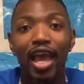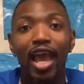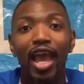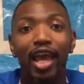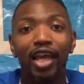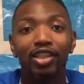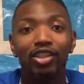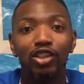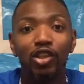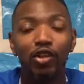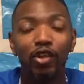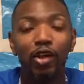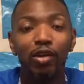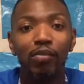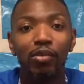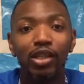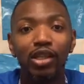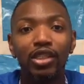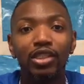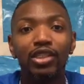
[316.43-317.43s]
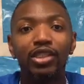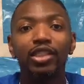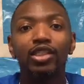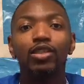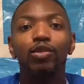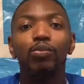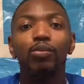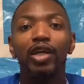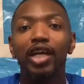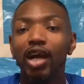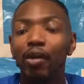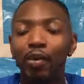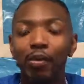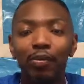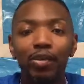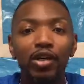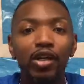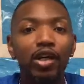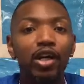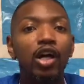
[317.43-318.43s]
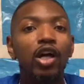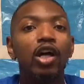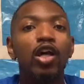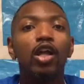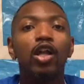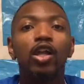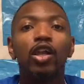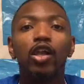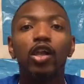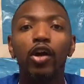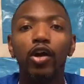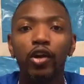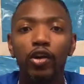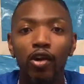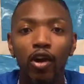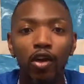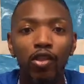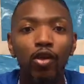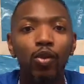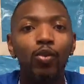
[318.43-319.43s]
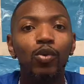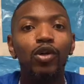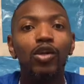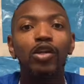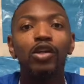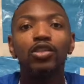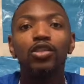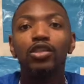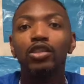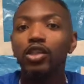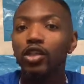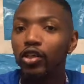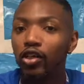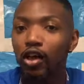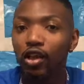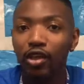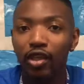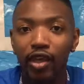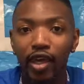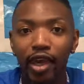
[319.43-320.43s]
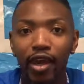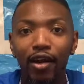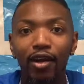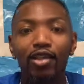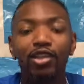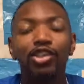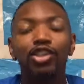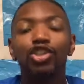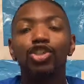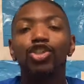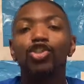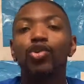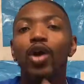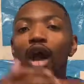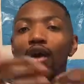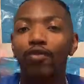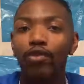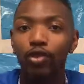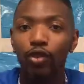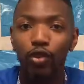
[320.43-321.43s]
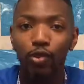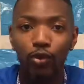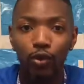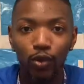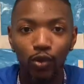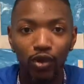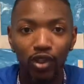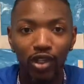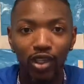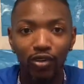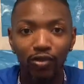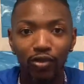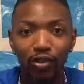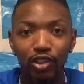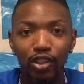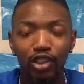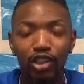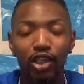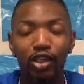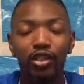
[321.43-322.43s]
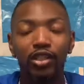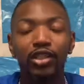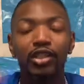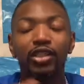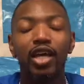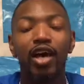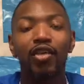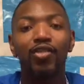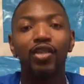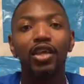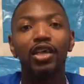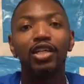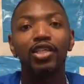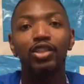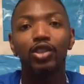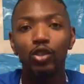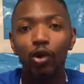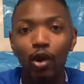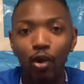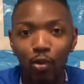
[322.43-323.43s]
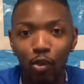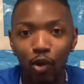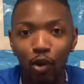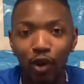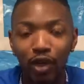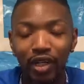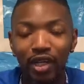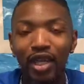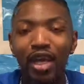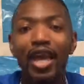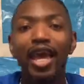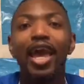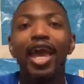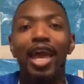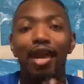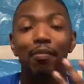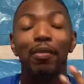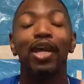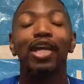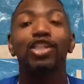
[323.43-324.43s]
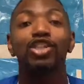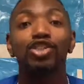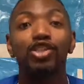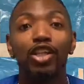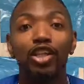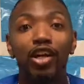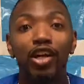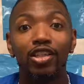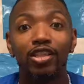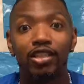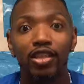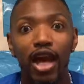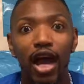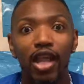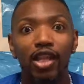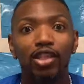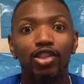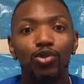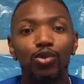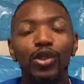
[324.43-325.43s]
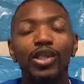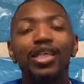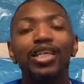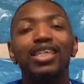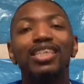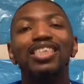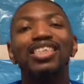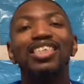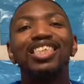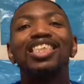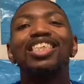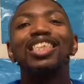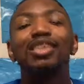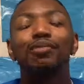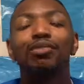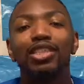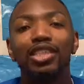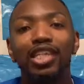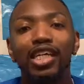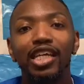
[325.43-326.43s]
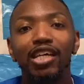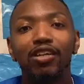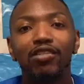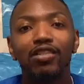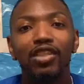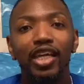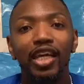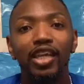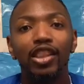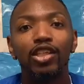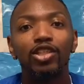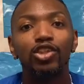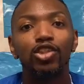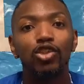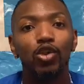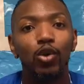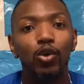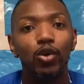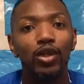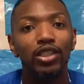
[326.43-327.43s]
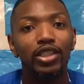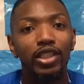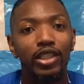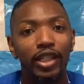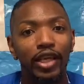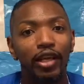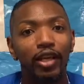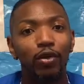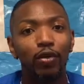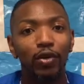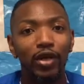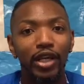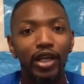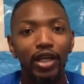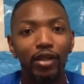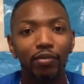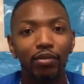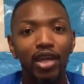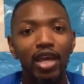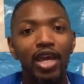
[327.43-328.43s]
And so their ability to pick up a book, learn all the words, learn all the characters, travel through the different journeys, I think is so important in making sure that our scholars really can see themselves in the stories that they are reading.